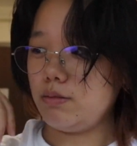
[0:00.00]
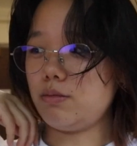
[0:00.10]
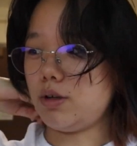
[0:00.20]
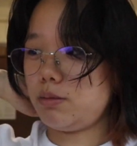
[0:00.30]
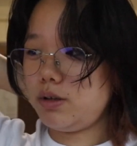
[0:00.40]

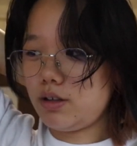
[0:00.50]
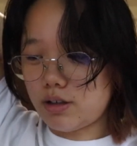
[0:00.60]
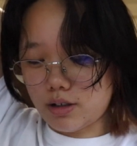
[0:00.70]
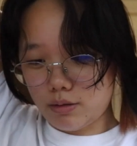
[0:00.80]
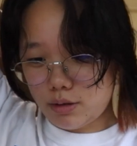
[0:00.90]
Maybe
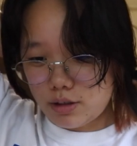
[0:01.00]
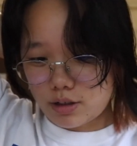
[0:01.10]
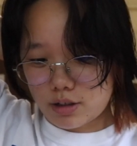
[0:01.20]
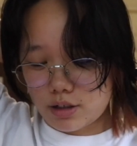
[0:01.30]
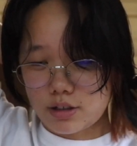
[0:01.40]
I will
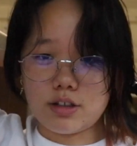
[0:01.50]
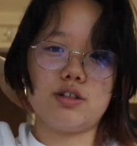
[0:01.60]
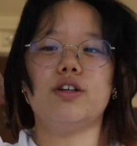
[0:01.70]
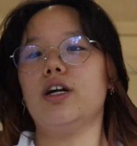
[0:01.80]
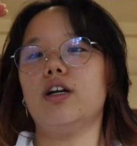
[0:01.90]
just
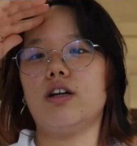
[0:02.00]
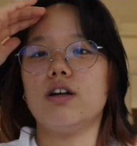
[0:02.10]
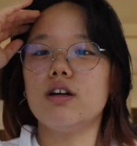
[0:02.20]
concentrate it